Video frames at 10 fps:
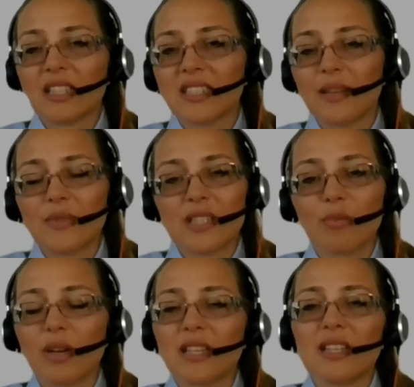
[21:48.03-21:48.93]
except
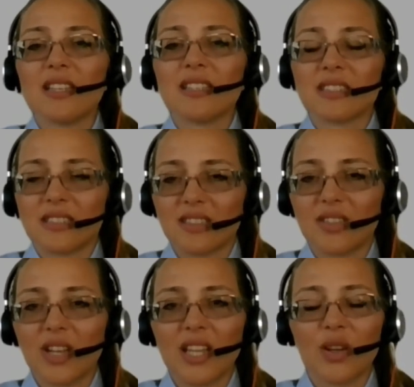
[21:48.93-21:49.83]
somebody is
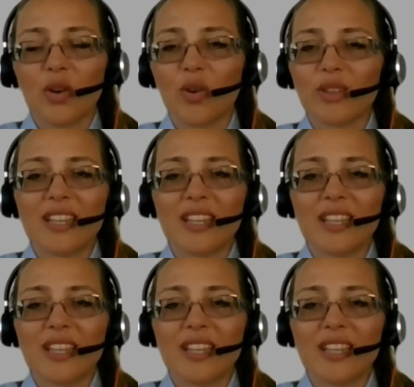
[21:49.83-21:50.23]
drinking all